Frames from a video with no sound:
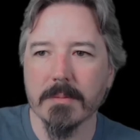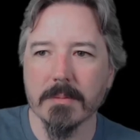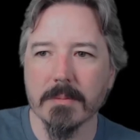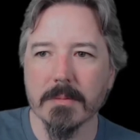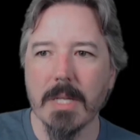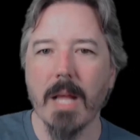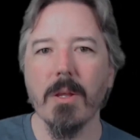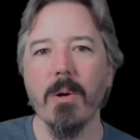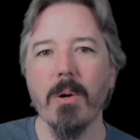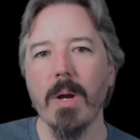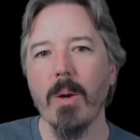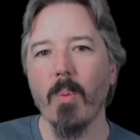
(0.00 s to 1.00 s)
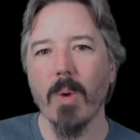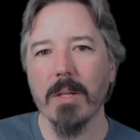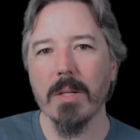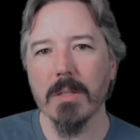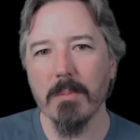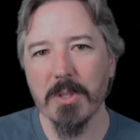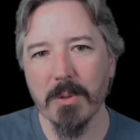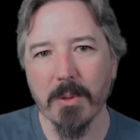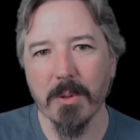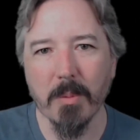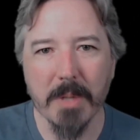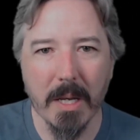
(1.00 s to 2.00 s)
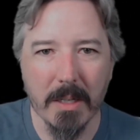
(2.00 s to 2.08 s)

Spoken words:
Hello and welcome to kubectl